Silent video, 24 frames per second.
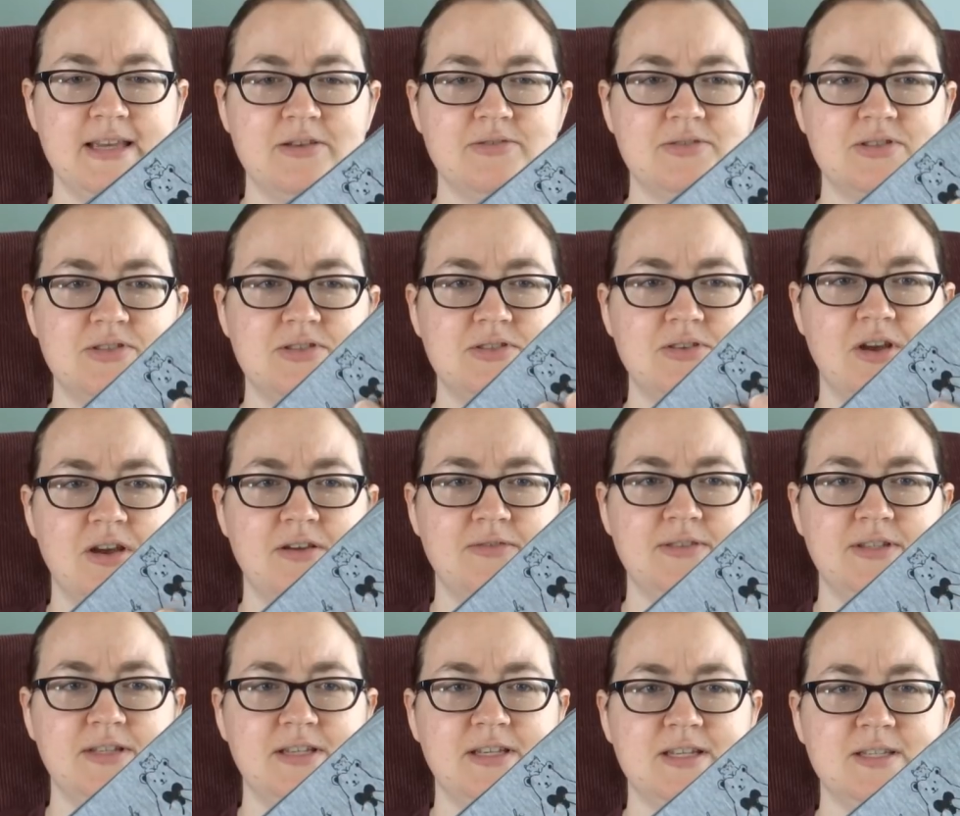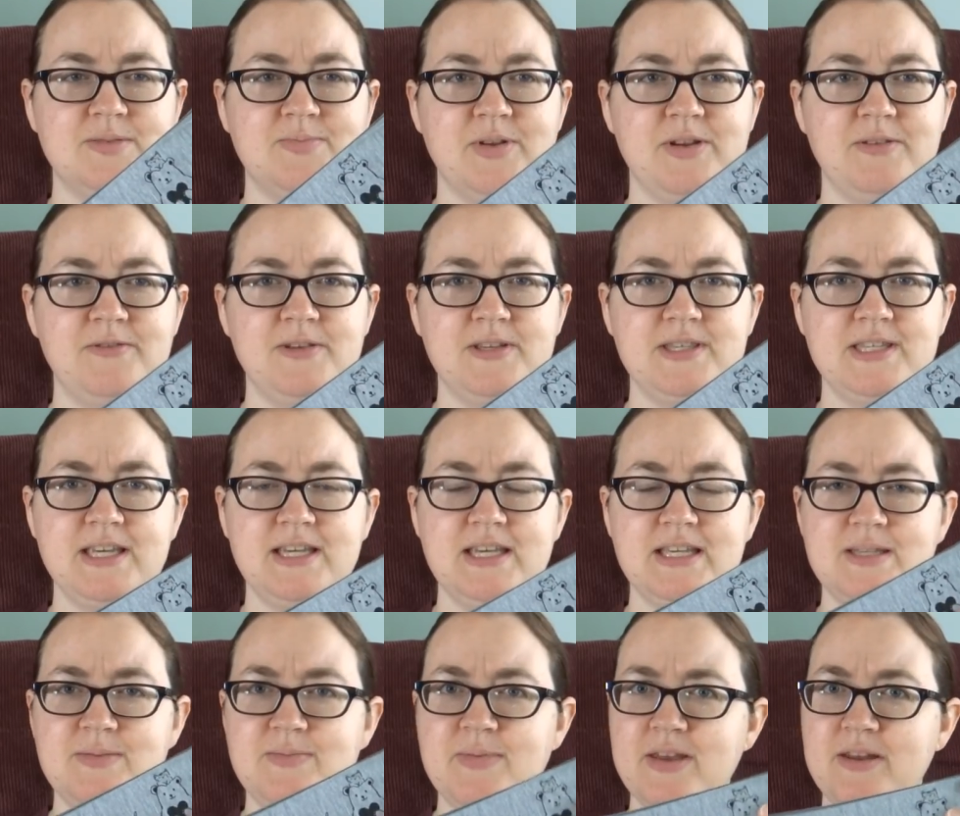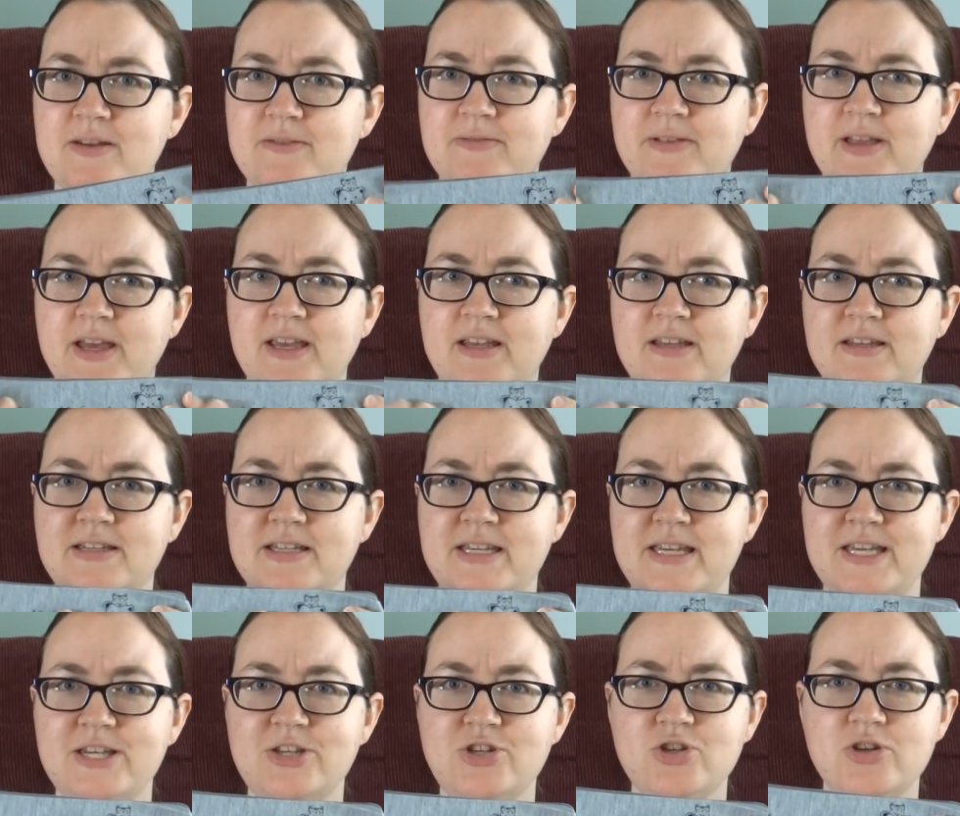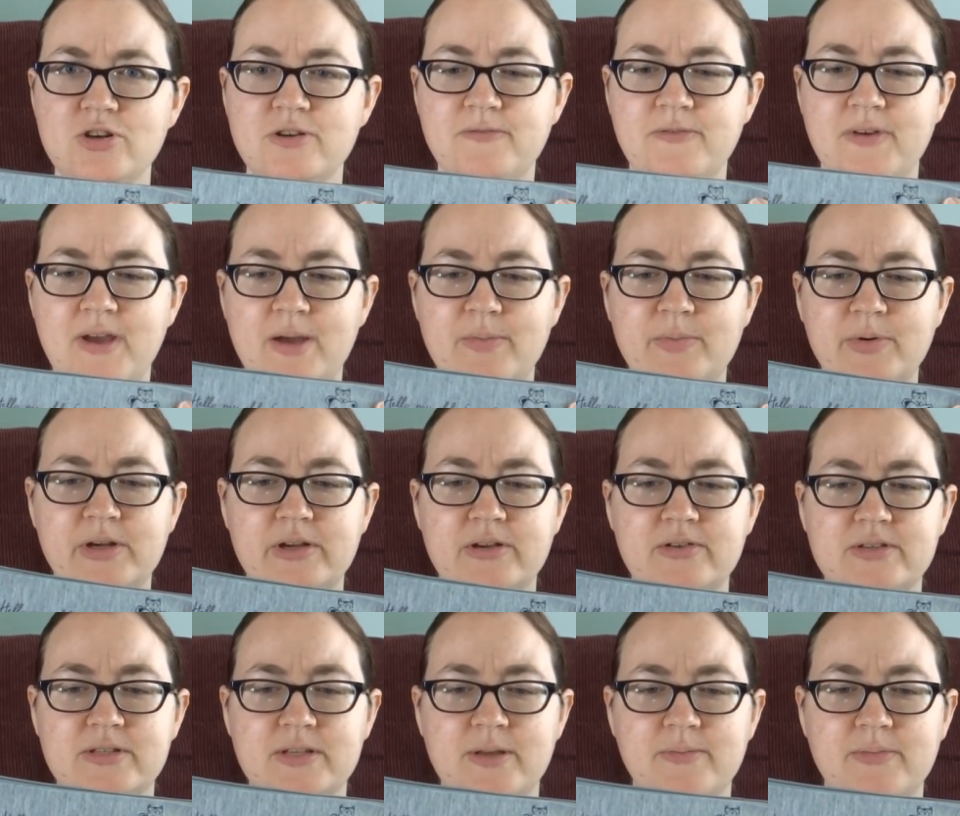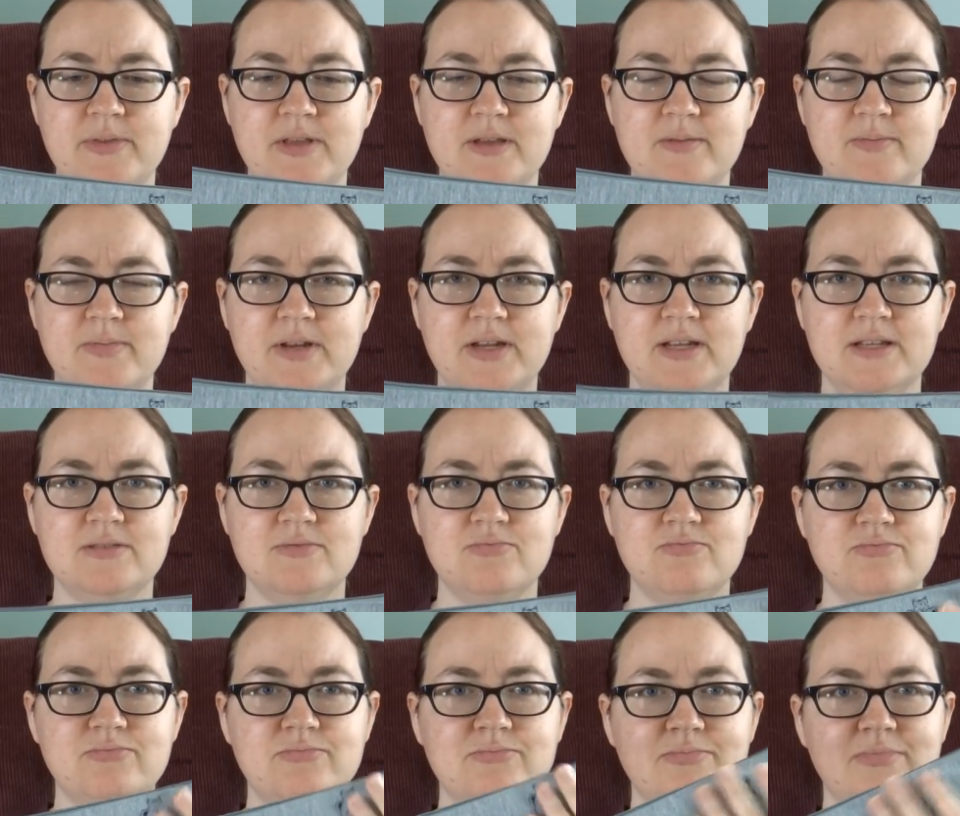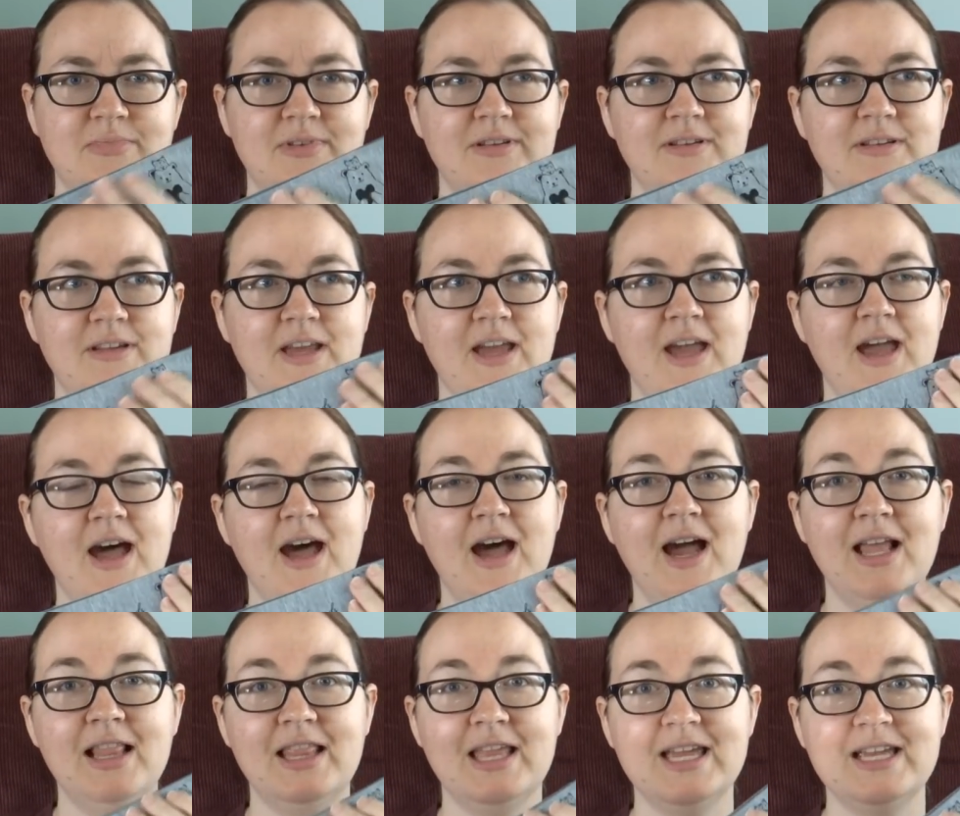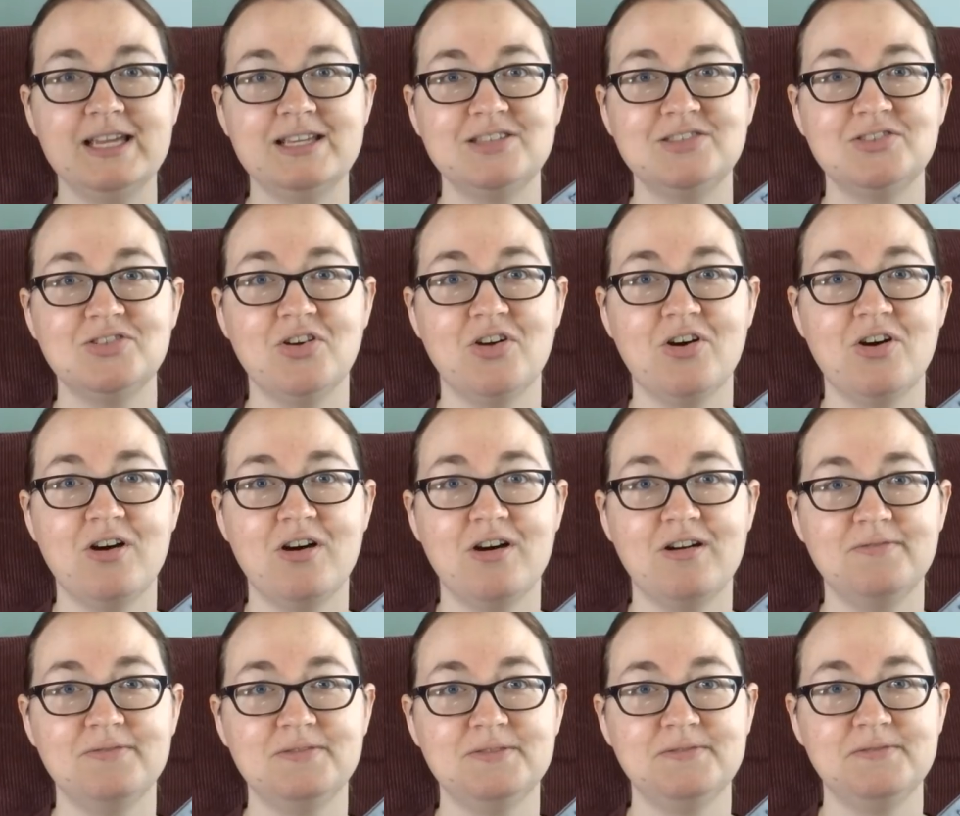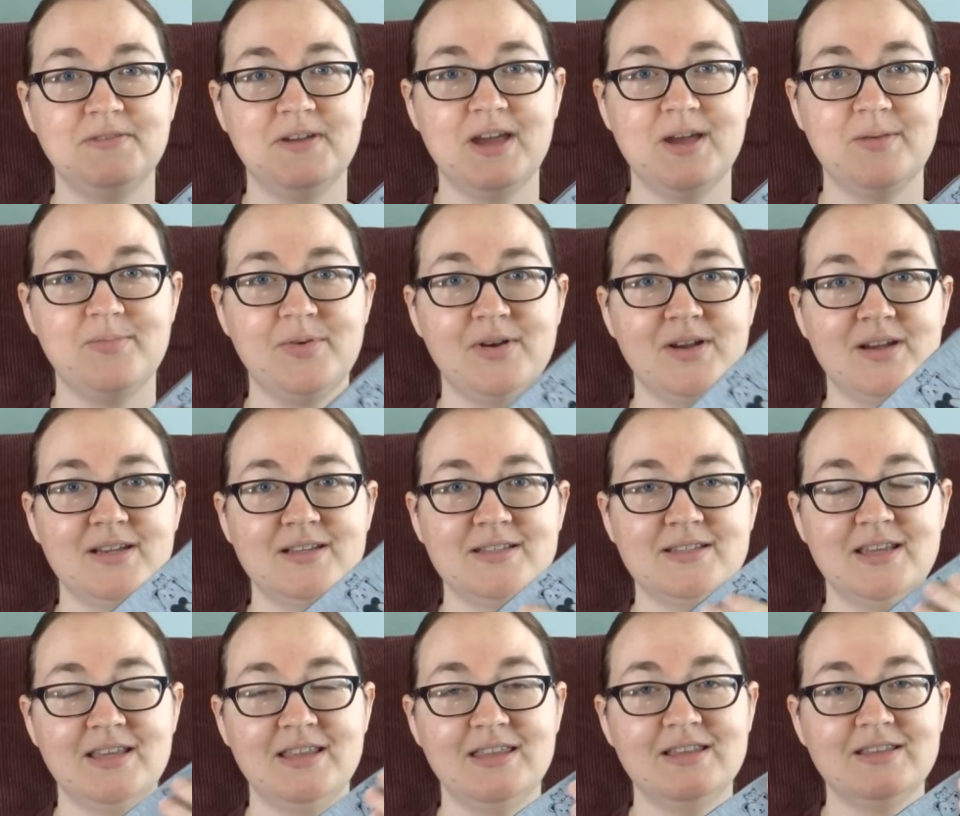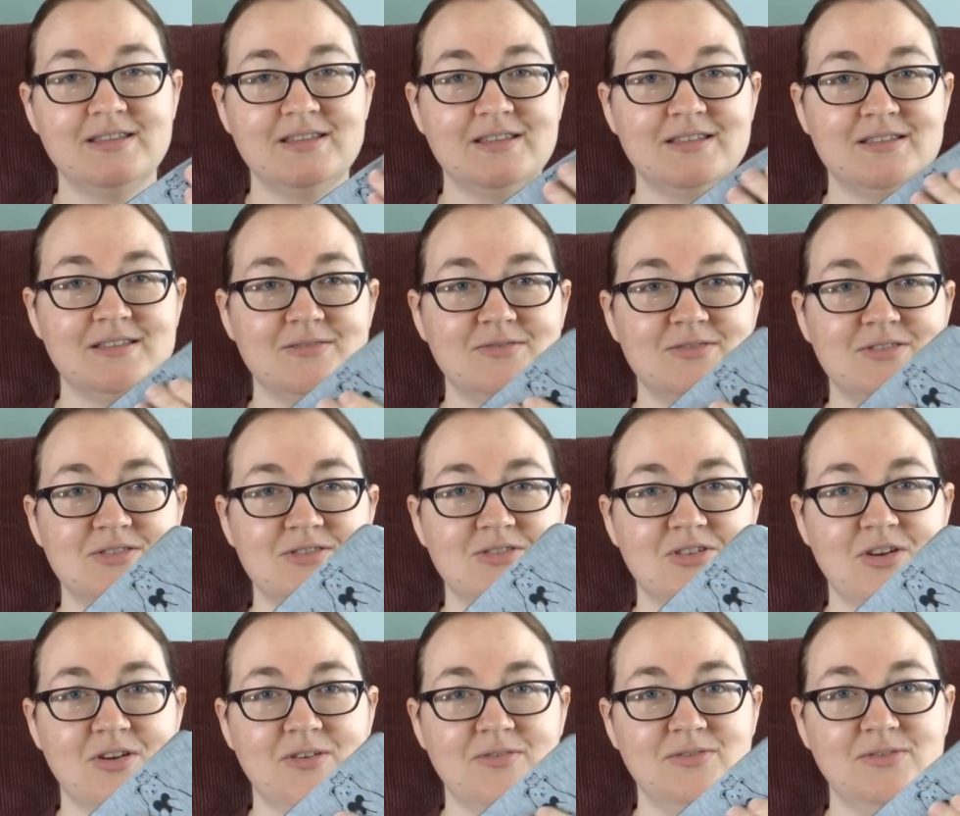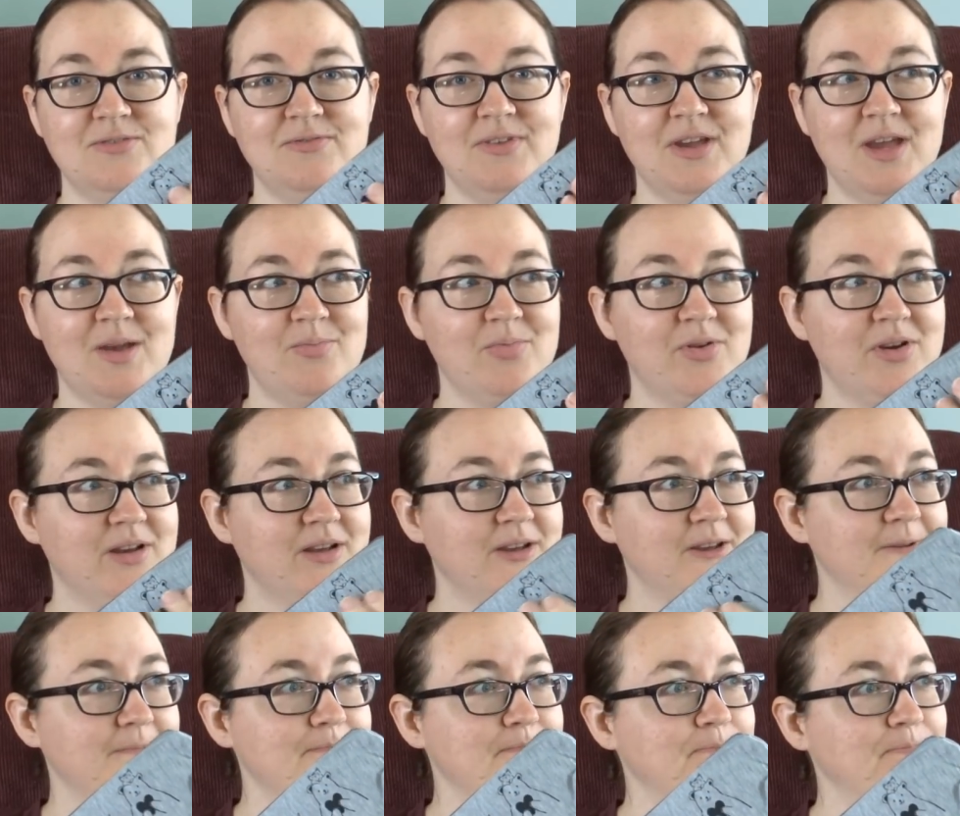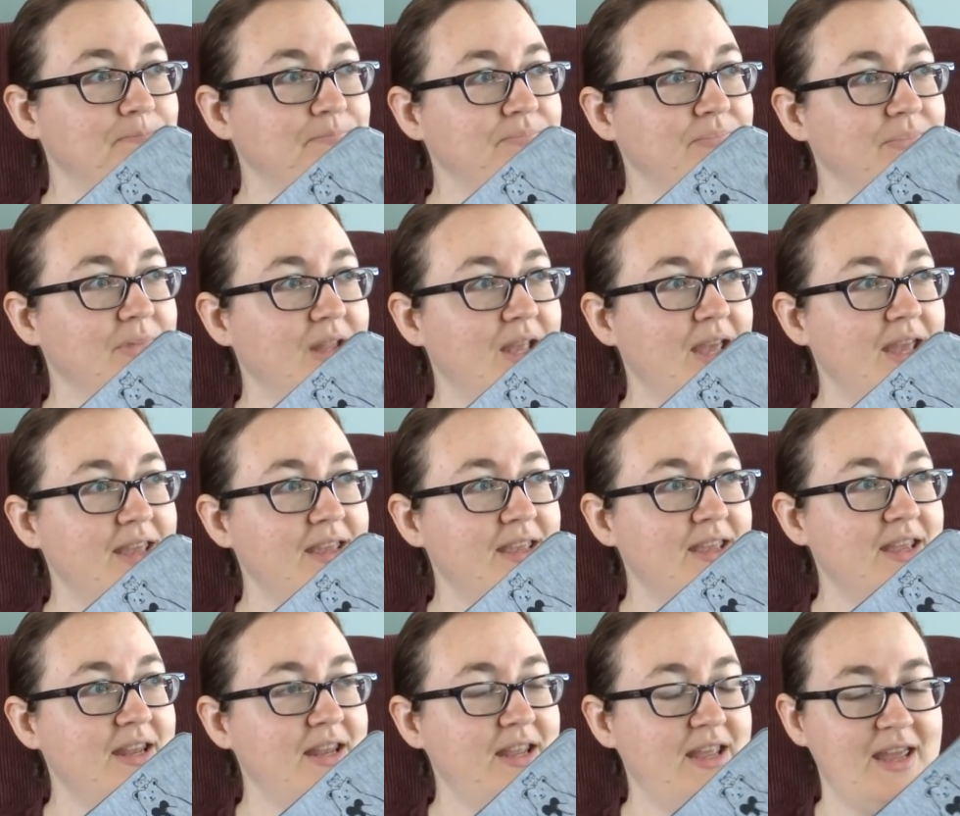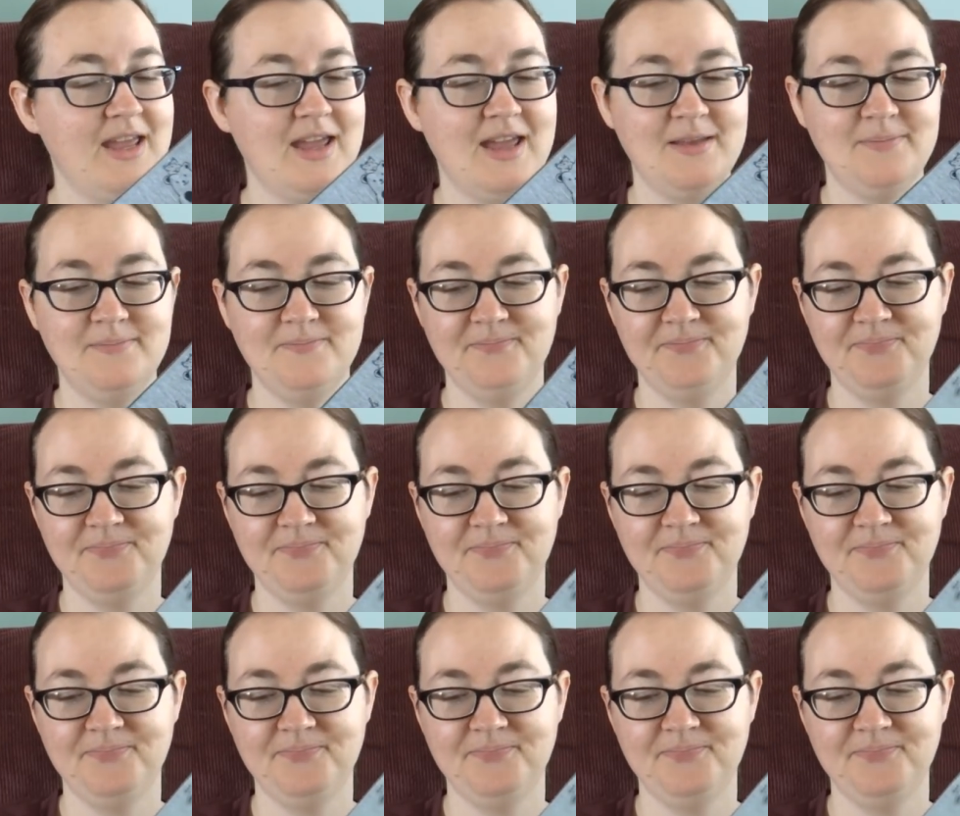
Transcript: how soft it is, but it feels like it's made of like t-shirt fabric or something, but it's, I like soft fabrics, and this is a soft fabric. Hey, kitty cat.